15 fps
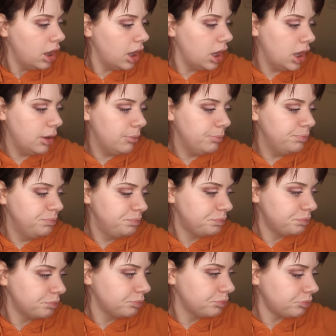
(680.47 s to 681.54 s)

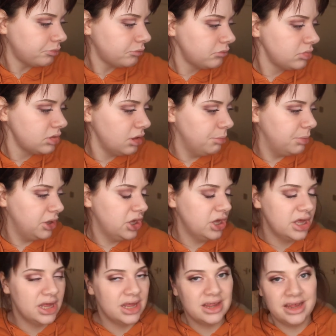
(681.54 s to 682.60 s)

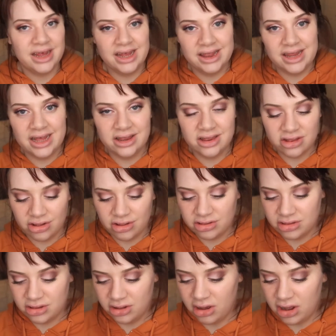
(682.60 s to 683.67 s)
Because it then starts
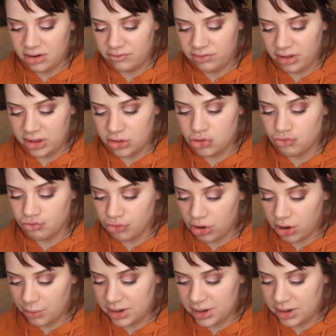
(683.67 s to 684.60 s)
to kind of like dry.